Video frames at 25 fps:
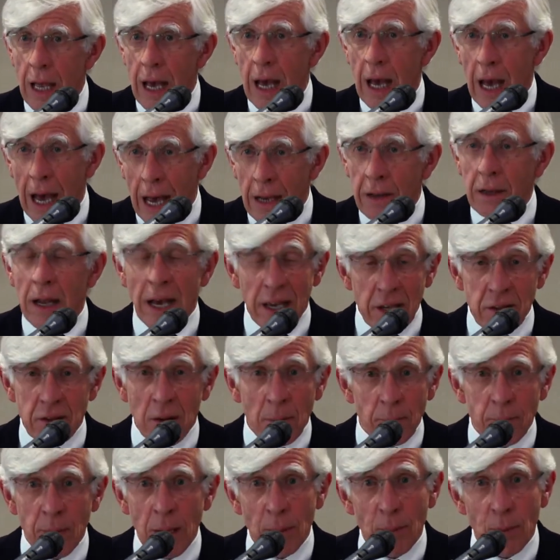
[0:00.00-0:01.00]
unlike
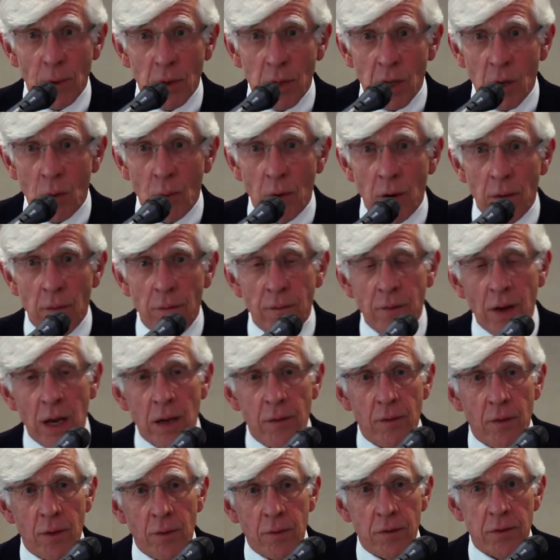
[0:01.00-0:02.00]
some people who were in
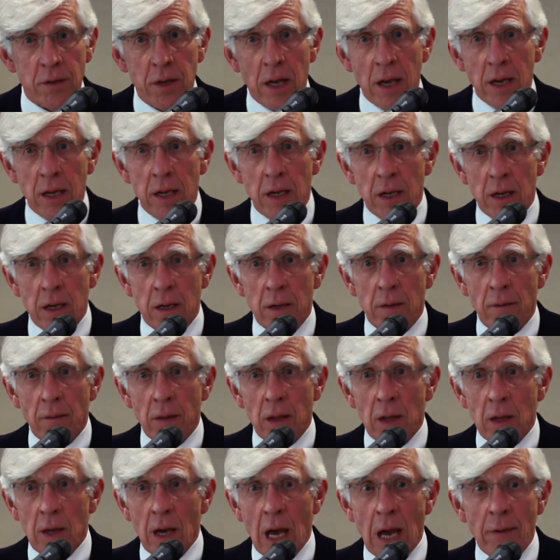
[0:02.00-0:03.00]
favour of staying in,
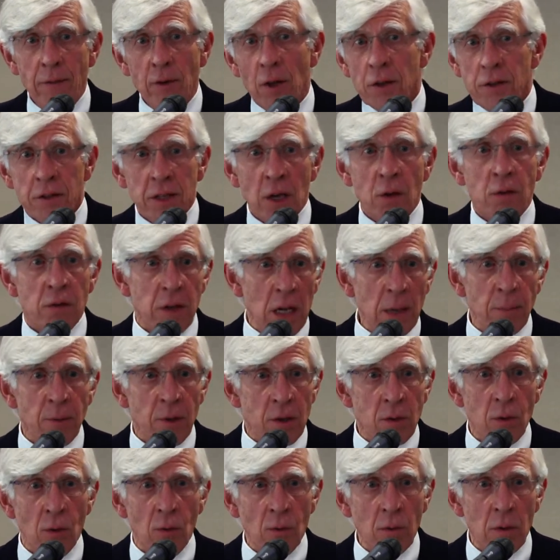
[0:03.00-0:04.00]
I've lost no sleep
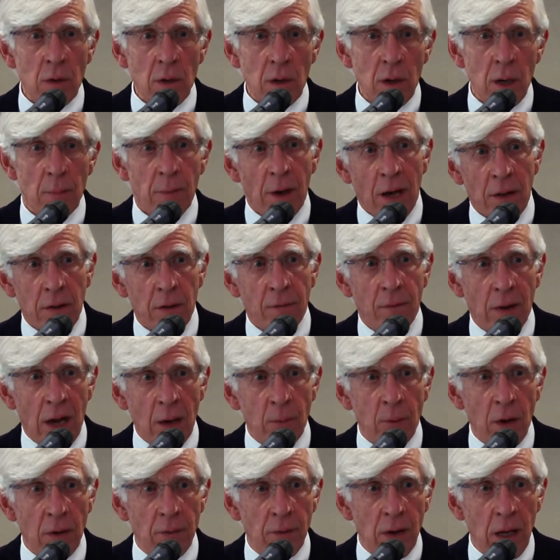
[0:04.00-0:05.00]
at all about the fact
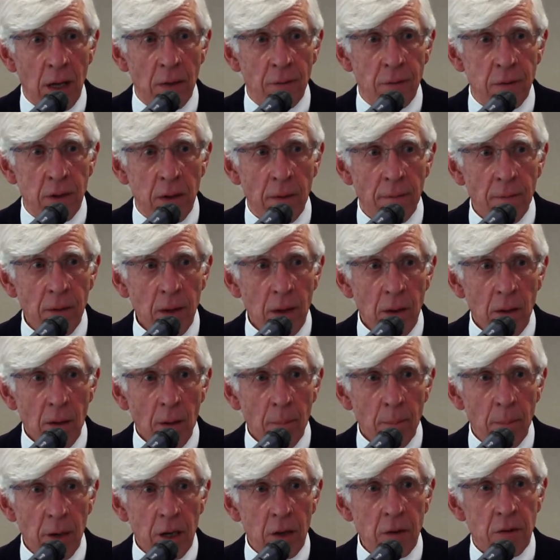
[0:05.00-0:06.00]
we've left.
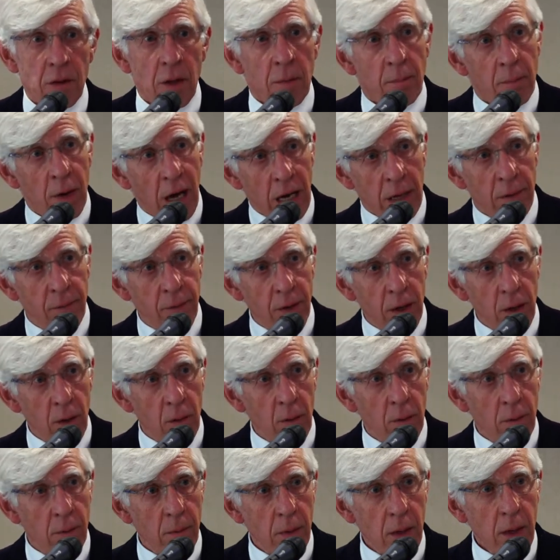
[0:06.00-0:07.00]
Because in my view,
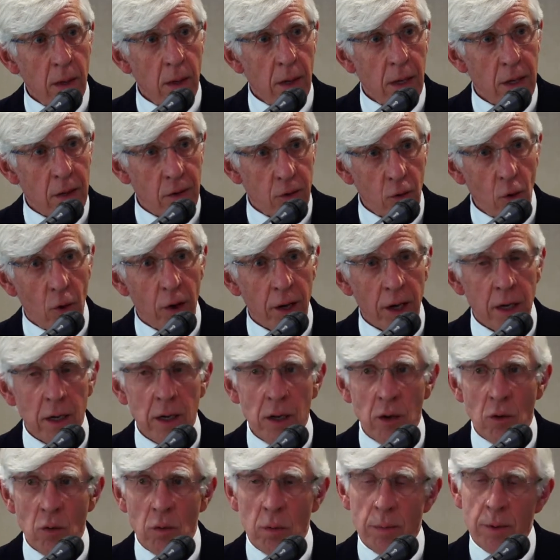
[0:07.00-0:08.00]
historically,
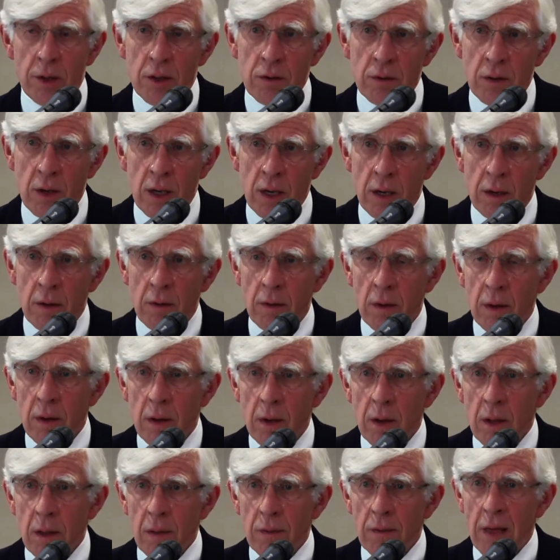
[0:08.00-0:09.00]
it will be seen
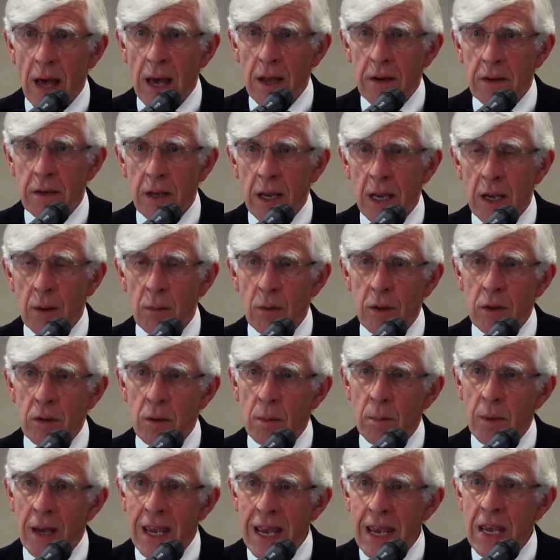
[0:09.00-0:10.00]
that it was
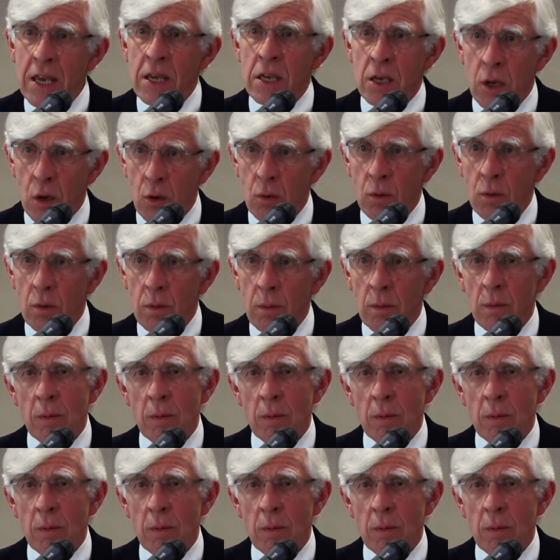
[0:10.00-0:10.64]
the EU,